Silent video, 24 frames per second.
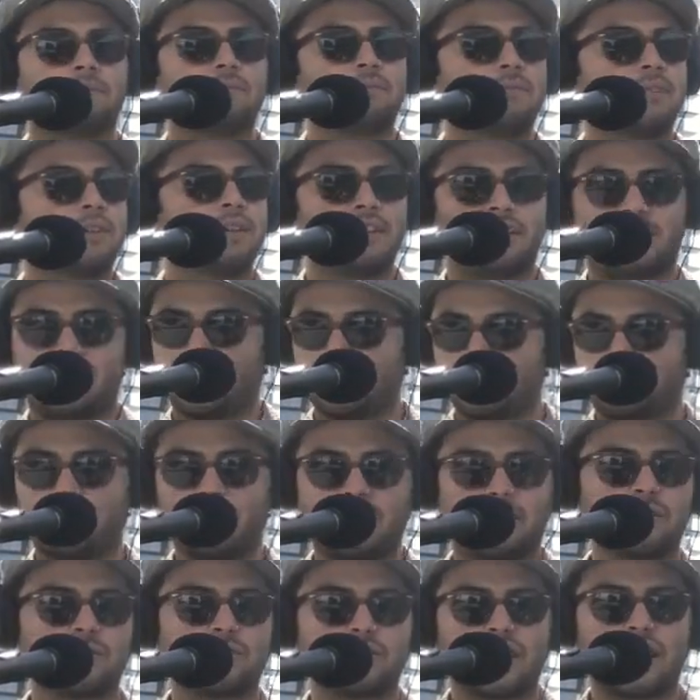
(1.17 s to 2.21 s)
I'm in
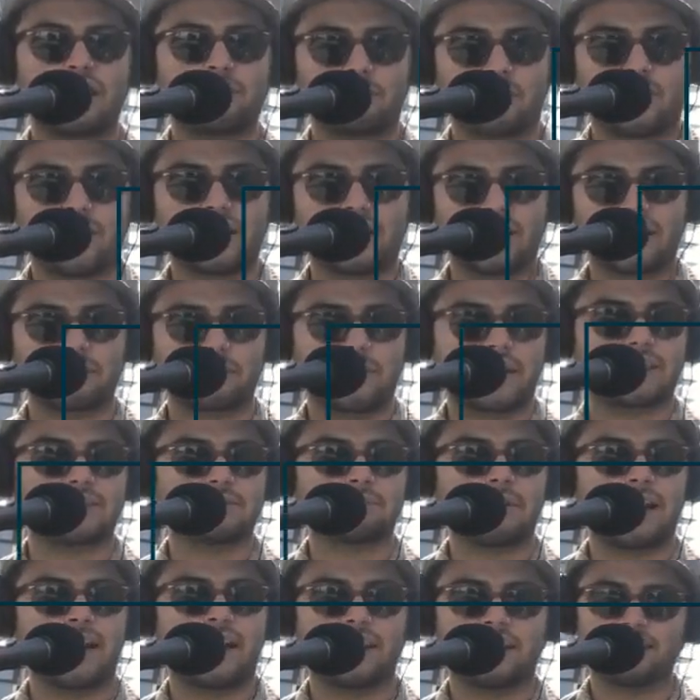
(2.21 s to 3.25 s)
fear of not breaking my
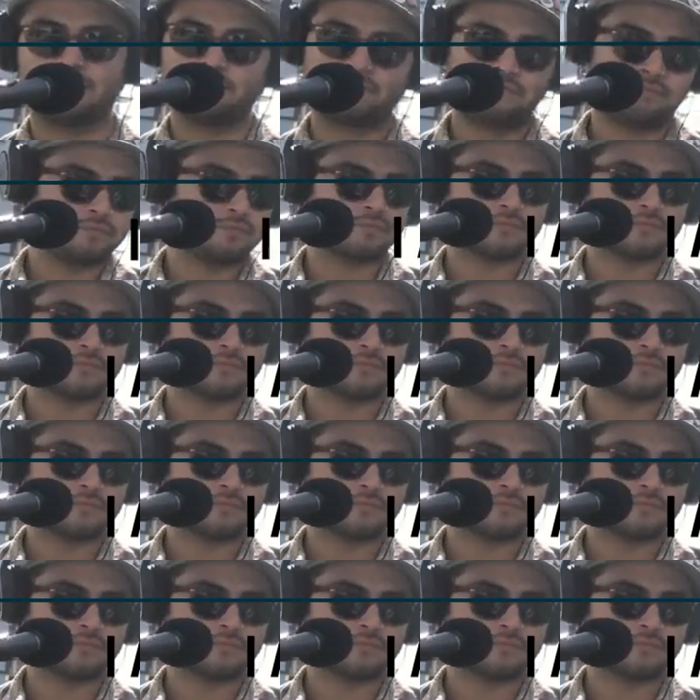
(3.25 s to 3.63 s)
spine.